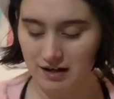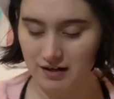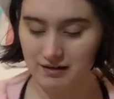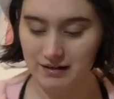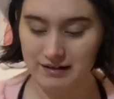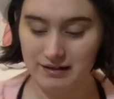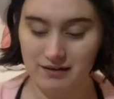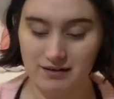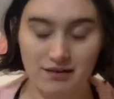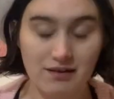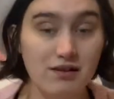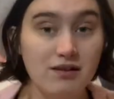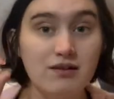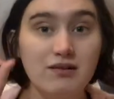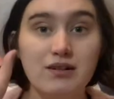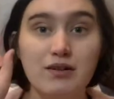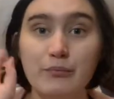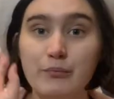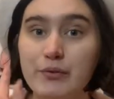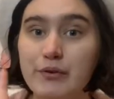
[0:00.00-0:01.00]
like, a little
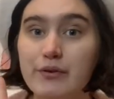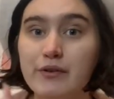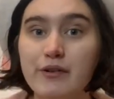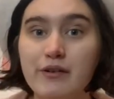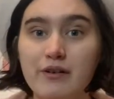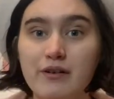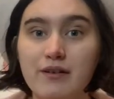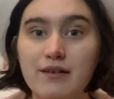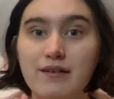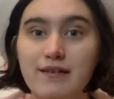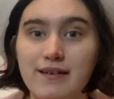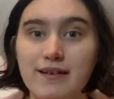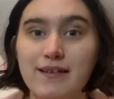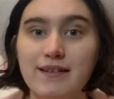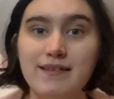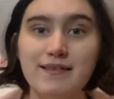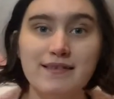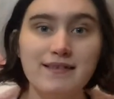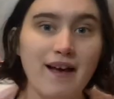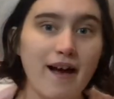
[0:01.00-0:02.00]
computer
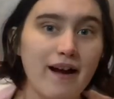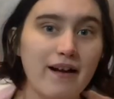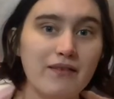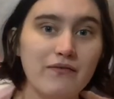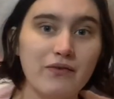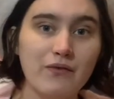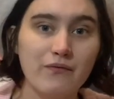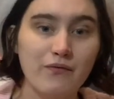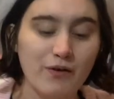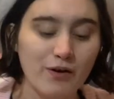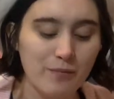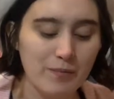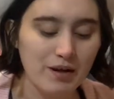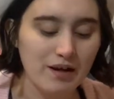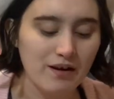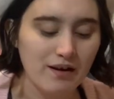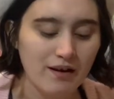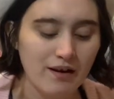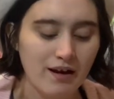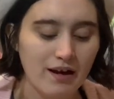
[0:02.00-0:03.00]
inside of the Furby